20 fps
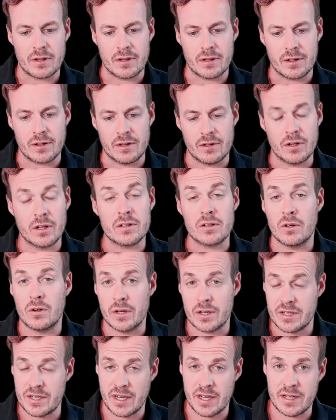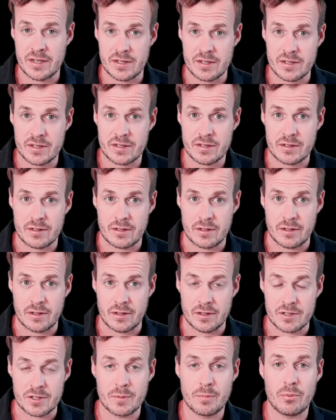Not all exchanges
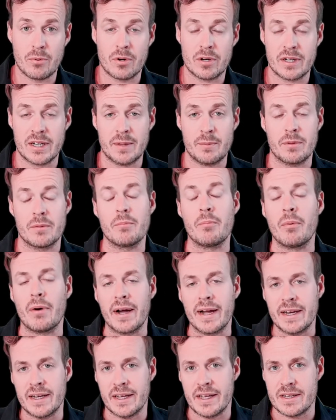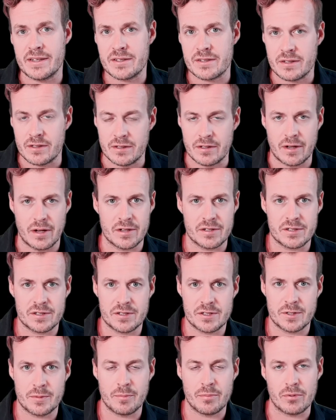support that, but Binance does
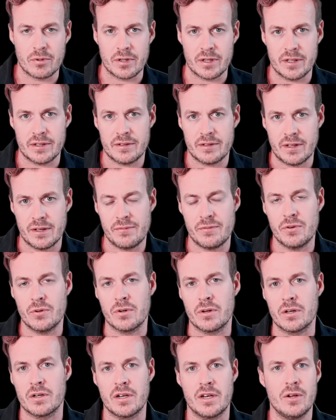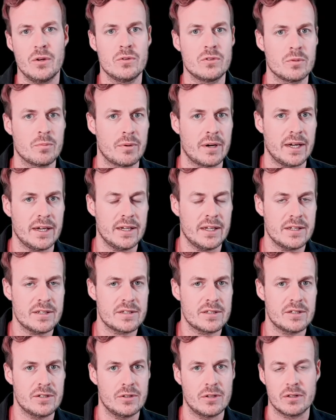support it. If you are new to
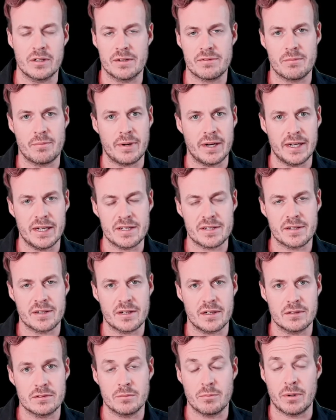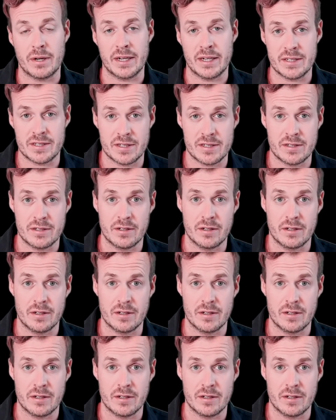Binance, you don't have a Binance account, Binance is the